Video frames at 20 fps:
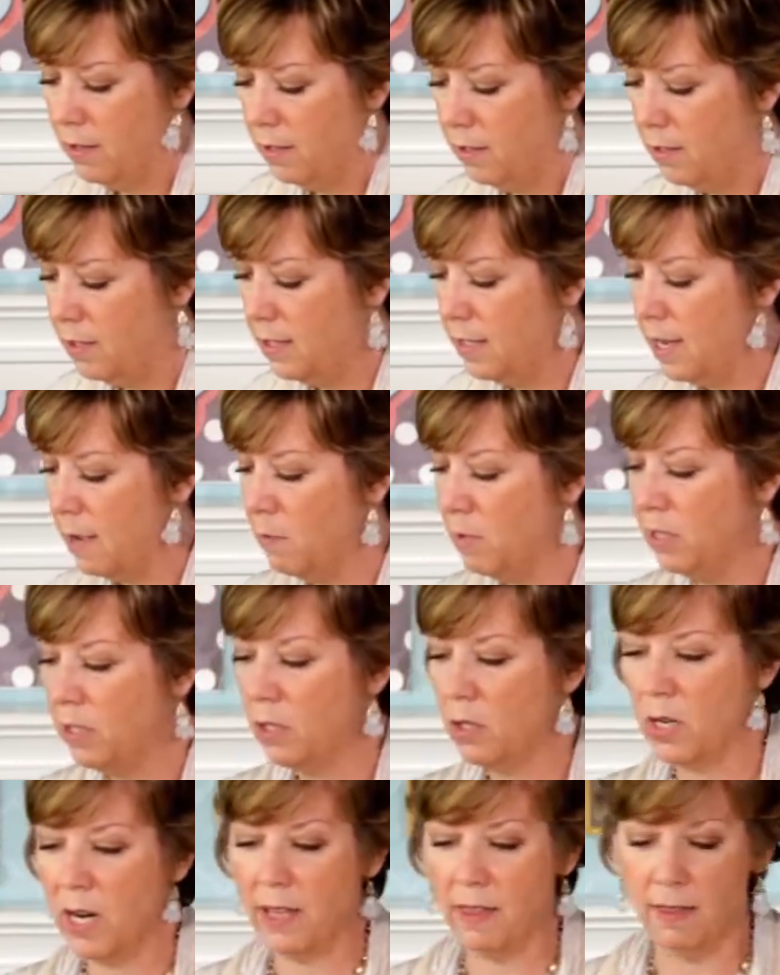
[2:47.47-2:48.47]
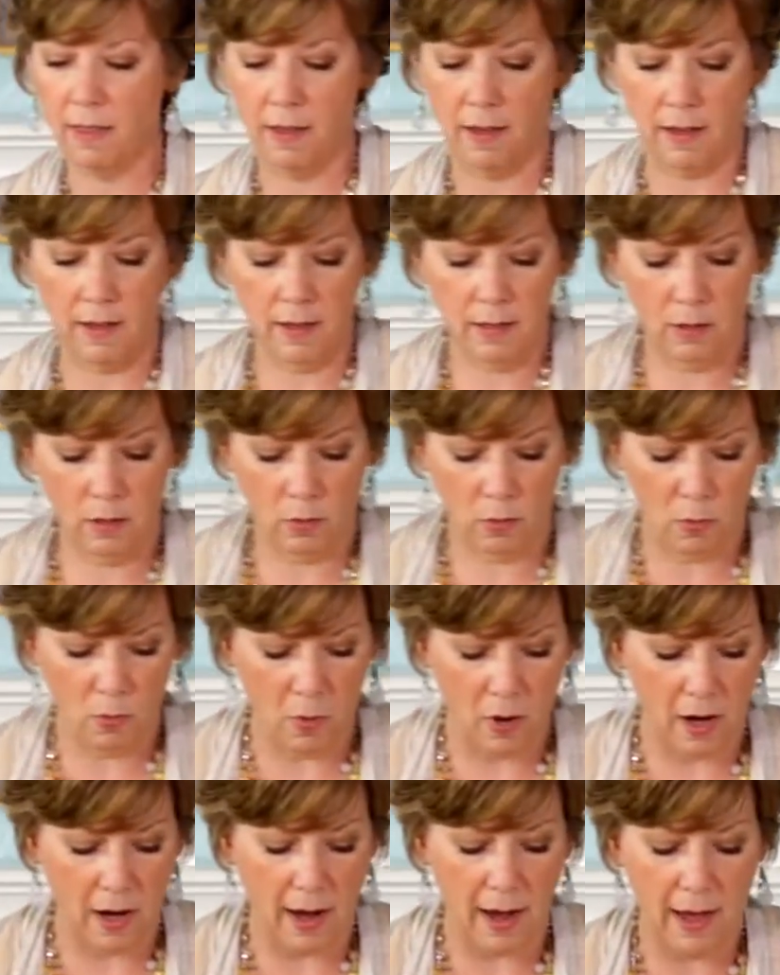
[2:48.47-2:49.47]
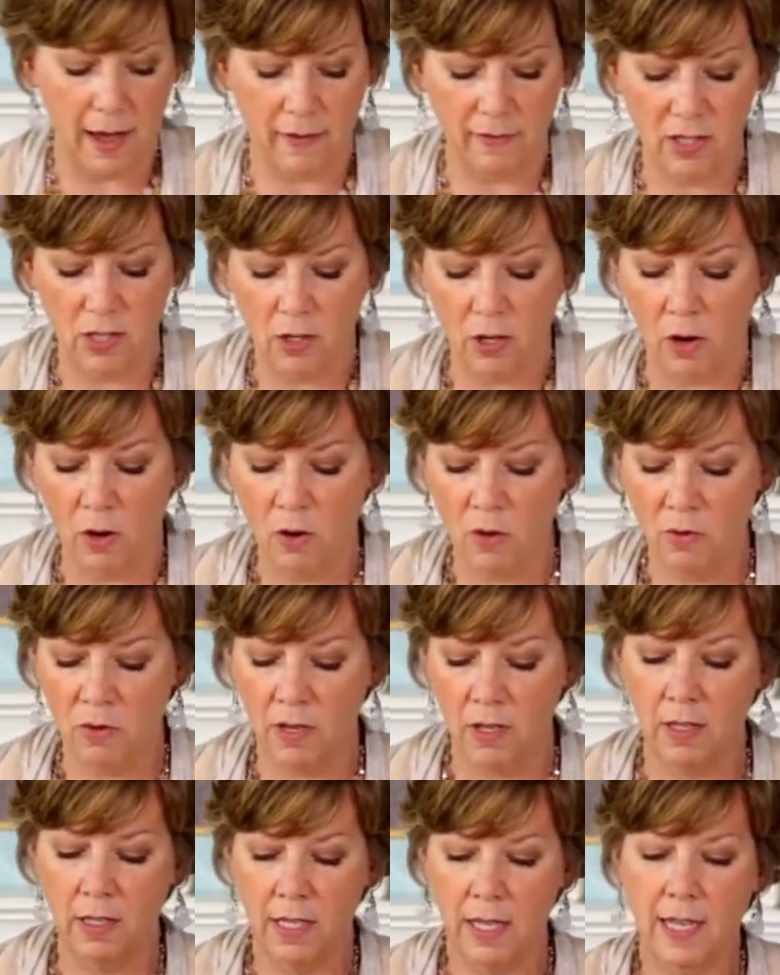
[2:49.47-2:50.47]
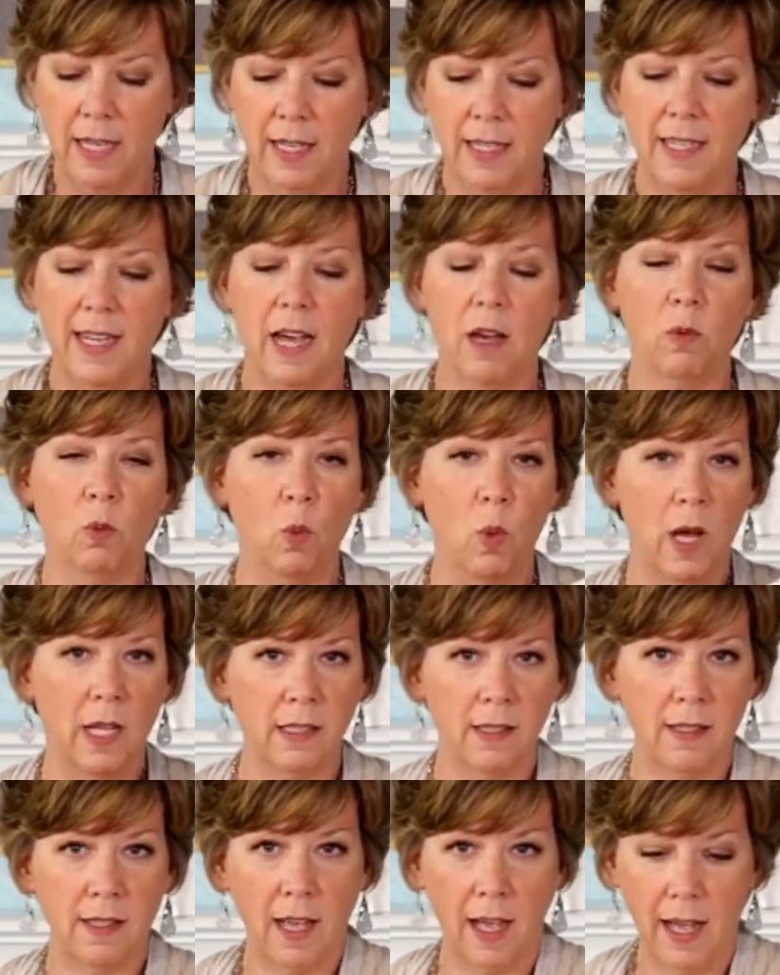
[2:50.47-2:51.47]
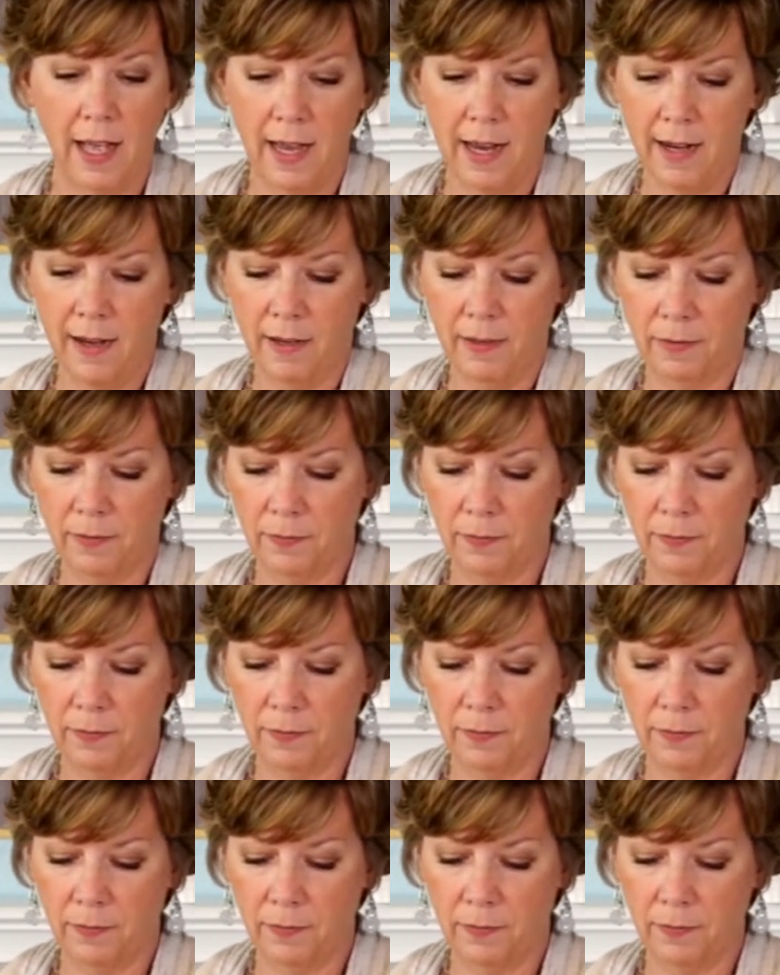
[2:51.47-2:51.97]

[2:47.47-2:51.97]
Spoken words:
to demonstrate this, where I have sewn down one side